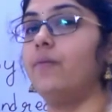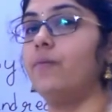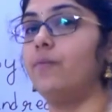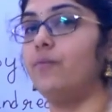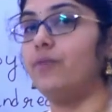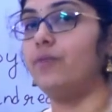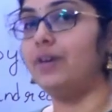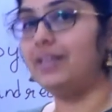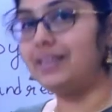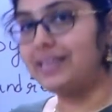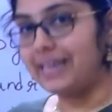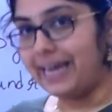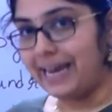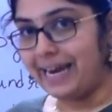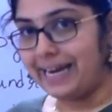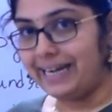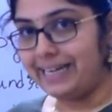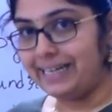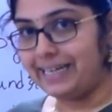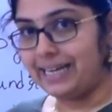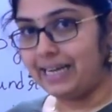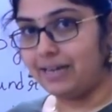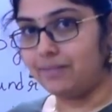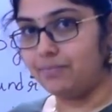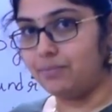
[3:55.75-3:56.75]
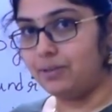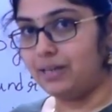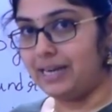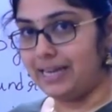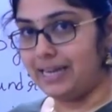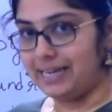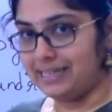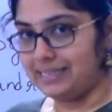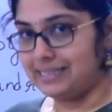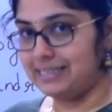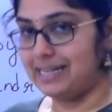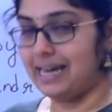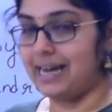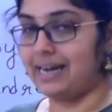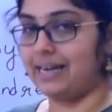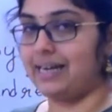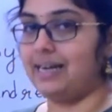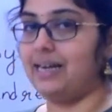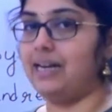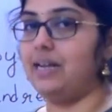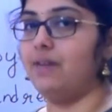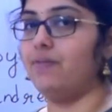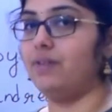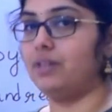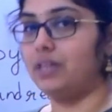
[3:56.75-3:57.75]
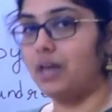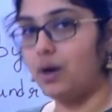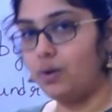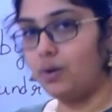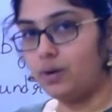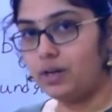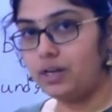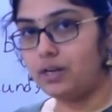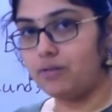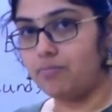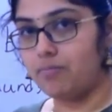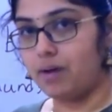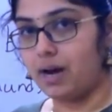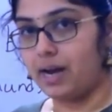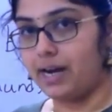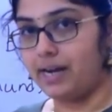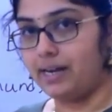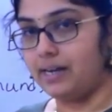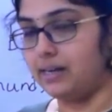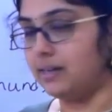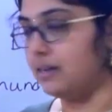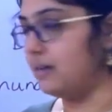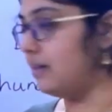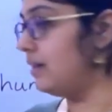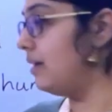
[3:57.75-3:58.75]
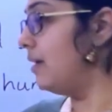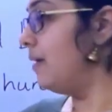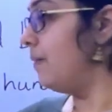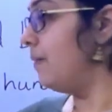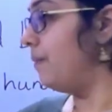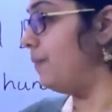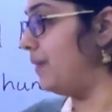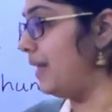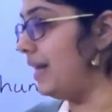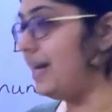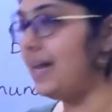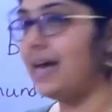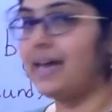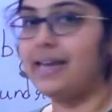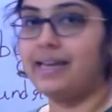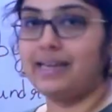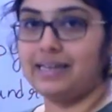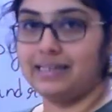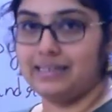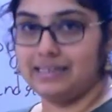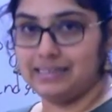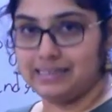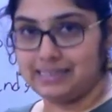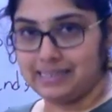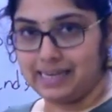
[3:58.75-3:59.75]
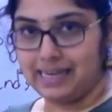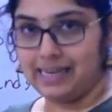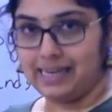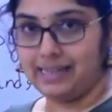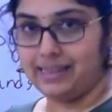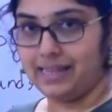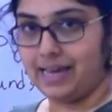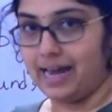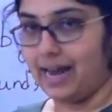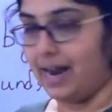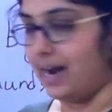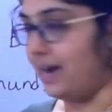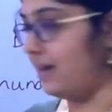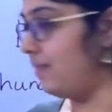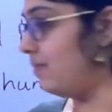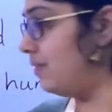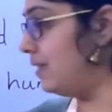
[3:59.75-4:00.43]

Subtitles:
with 8 table exactly without a reminder, then I can say that